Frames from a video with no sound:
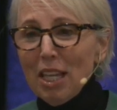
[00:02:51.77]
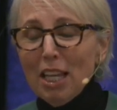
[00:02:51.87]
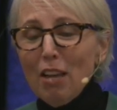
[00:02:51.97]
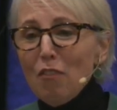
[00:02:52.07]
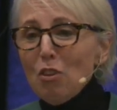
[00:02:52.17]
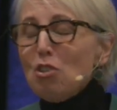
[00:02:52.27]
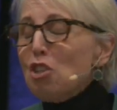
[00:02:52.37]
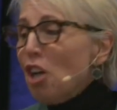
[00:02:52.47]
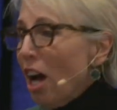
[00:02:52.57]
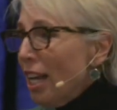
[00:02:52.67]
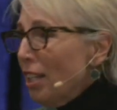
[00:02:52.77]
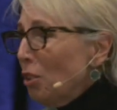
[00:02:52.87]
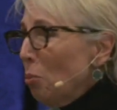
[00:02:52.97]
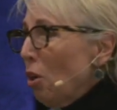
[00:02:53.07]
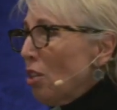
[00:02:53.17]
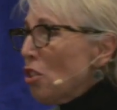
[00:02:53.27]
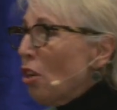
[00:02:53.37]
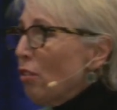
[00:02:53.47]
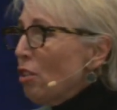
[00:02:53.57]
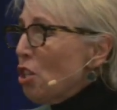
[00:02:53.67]
If your child walks
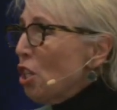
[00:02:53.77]
over to